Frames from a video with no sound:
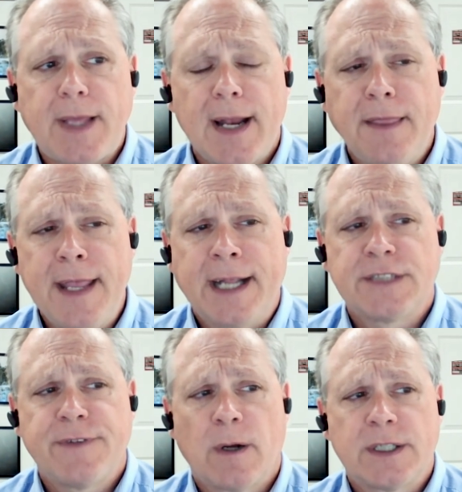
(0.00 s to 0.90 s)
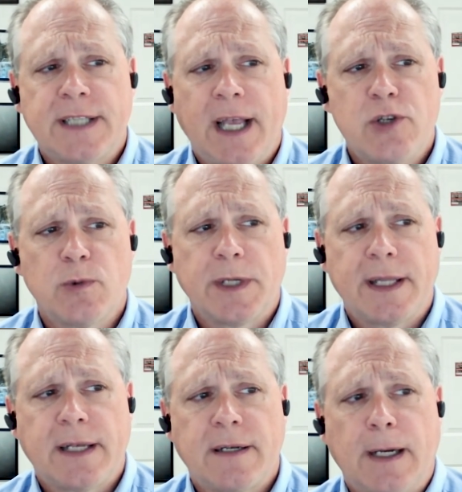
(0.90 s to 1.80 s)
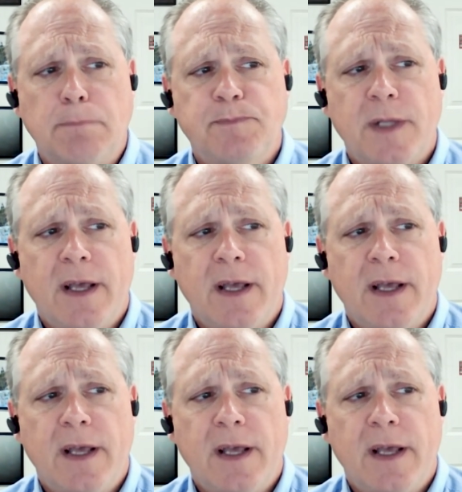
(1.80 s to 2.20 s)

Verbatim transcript: I think it's fair to say, Julie, that um,